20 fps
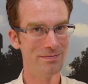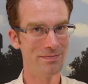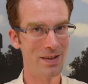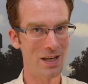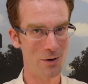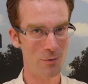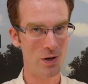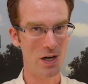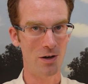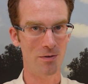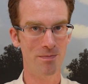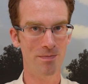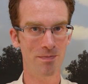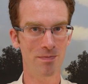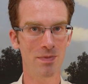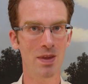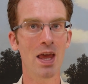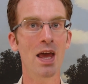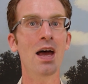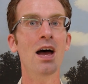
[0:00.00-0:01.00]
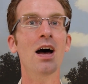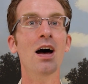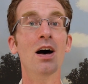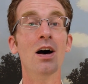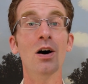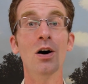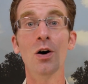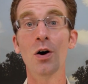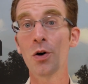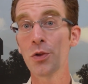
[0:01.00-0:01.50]
Here we go.
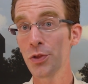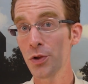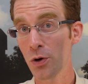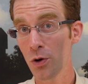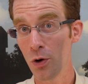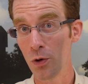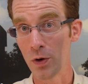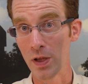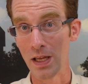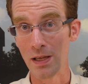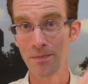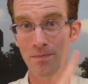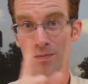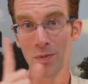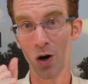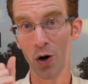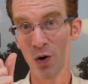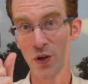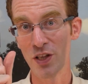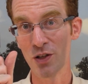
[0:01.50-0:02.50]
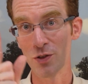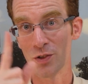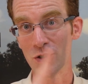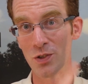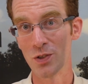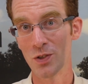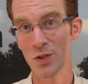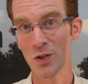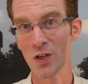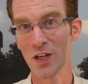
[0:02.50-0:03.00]
Hot coffee o
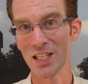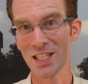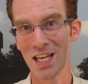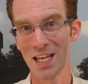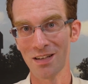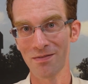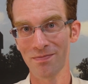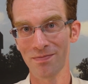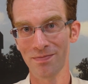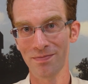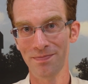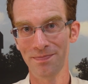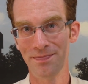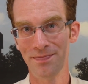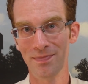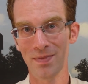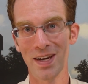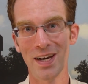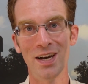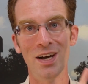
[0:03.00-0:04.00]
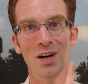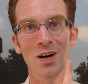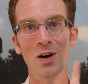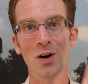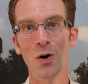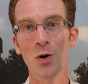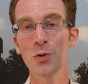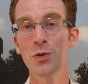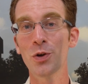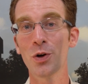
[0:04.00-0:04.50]
hitotsu kudasai.
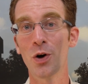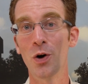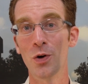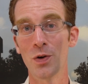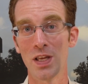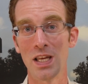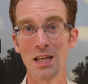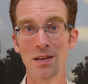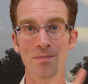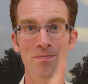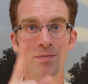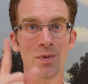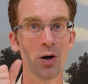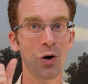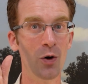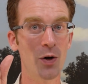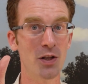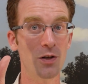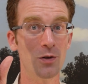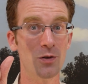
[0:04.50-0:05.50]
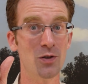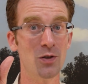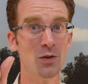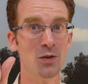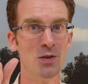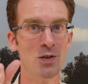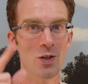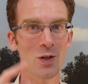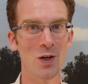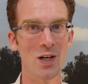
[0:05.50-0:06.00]
Hot coffee o hitotsu
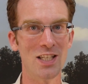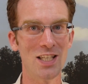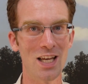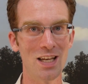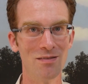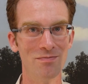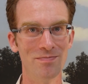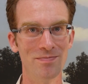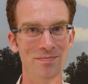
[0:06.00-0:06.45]
kudasai.